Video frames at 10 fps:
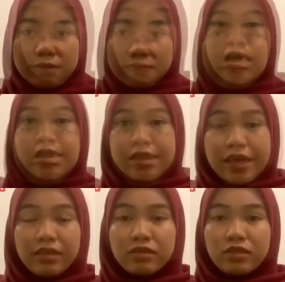Next
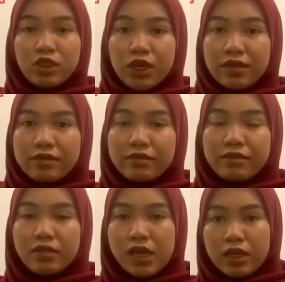challenge in
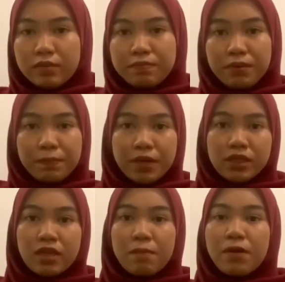
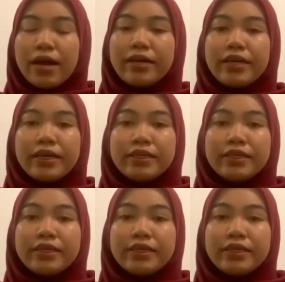Ppsmi is